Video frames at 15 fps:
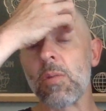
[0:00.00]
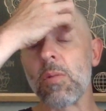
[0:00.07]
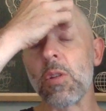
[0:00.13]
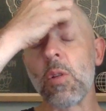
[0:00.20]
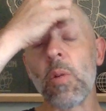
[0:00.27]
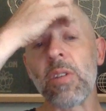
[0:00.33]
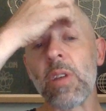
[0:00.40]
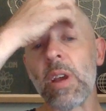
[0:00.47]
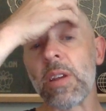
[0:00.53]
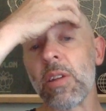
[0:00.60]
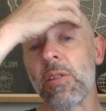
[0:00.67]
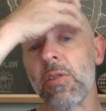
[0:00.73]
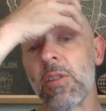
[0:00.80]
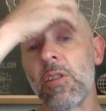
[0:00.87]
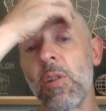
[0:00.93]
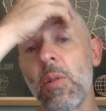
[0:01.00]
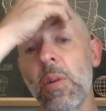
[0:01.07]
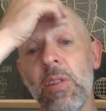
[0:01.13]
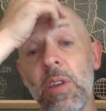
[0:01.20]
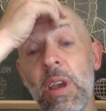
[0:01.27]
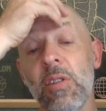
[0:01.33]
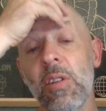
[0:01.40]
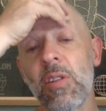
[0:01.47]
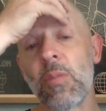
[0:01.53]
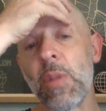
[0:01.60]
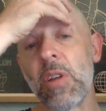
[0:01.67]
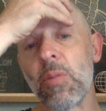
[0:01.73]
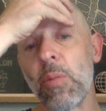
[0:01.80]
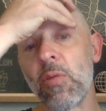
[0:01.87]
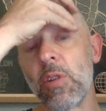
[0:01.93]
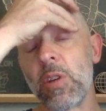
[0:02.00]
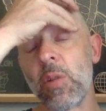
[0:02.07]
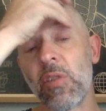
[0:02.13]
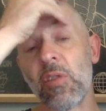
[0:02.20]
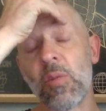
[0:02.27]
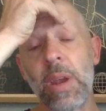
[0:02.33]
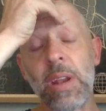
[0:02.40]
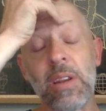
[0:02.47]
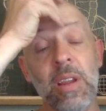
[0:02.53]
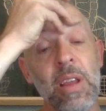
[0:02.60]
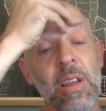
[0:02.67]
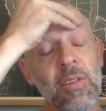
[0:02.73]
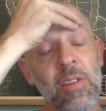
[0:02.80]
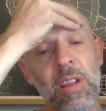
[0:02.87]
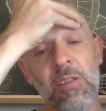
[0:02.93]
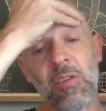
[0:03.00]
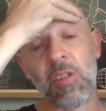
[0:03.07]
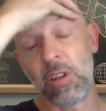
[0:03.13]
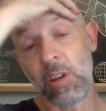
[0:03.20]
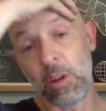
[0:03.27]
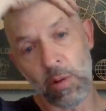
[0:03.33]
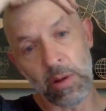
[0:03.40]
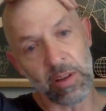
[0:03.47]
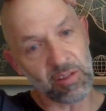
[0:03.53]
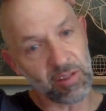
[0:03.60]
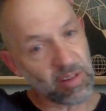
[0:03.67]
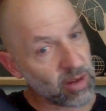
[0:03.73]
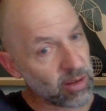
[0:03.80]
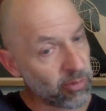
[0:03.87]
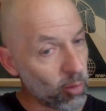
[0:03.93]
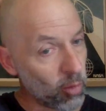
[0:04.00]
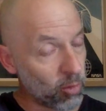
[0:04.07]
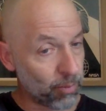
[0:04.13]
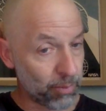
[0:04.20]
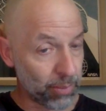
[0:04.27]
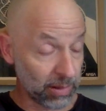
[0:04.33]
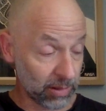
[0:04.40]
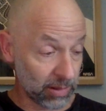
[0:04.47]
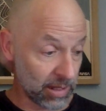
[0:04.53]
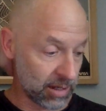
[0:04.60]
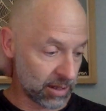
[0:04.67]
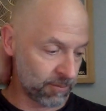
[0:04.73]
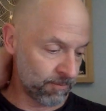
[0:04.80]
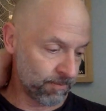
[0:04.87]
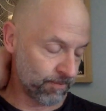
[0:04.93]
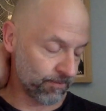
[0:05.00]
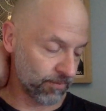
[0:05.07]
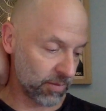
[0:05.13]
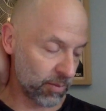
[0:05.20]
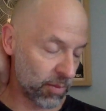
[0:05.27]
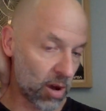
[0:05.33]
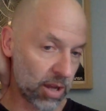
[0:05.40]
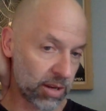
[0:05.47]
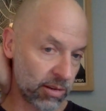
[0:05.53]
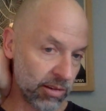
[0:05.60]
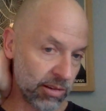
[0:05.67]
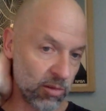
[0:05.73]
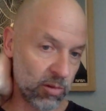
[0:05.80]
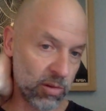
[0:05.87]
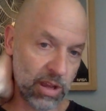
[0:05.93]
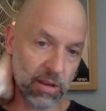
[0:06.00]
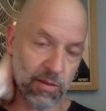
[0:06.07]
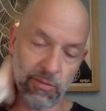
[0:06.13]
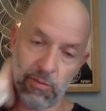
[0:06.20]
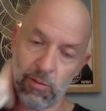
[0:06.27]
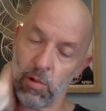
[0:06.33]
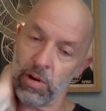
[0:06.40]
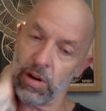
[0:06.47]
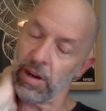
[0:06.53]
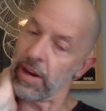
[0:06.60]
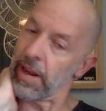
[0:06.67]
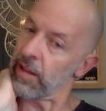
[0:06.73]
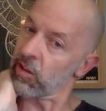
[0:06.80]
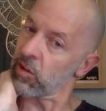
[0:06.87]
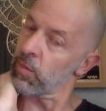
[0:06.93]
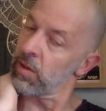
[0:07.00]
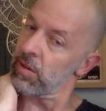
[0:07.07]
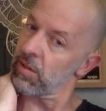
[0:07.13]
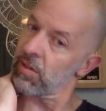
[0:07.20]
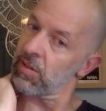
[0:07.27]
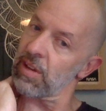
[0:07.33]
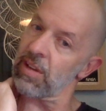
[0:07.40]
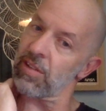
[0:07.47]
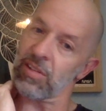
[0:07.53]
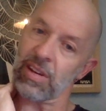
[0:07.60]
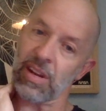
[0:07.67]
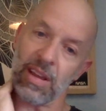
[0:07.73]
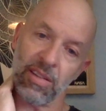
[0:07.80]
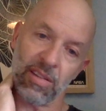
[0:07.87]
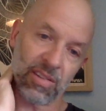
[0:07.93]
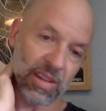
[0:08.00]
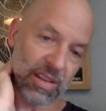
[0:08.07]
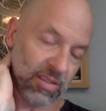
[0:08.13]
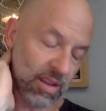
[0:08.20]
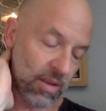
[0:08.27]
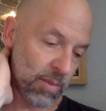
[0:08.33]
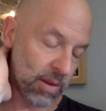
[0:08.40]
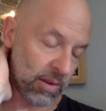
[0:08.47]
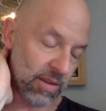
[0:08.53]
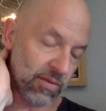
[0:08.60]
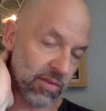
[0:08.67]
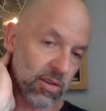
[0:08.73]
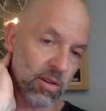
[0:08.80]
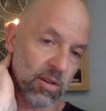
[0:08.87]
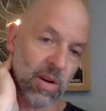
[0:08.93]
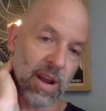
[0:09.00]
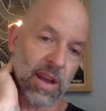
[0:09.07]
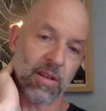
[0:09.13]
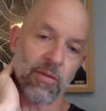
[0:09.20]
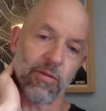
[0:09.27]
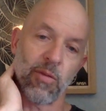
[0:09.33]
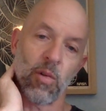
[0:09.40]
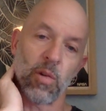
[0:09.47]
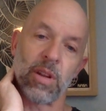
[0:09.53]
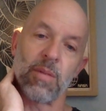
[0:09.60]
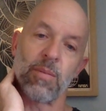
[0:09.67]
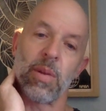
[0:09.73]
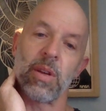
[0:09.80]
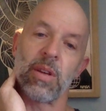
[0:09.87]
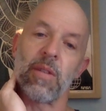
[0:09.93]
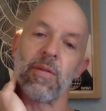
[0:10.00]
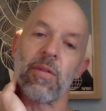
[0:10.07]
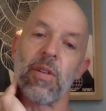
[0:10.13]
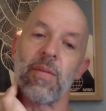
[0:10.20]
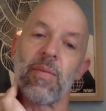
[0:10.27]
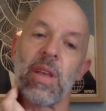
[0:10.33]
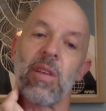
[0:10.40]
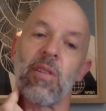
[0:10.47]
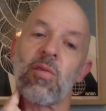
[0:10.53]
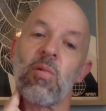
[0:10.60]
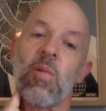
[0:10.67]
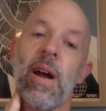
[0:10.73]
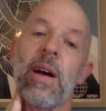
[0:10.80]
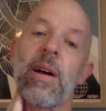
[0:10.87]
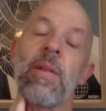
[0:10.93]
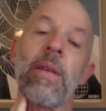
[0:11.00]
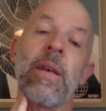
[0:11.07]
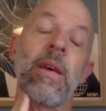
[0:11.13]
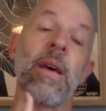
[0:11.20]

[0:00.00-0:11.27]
US, yes, I mentioned before, US spending is continuing. $74 billion. Biden's looking for an announcement just yesterday. $60 billion for Ukraine and $14 billion for Israel.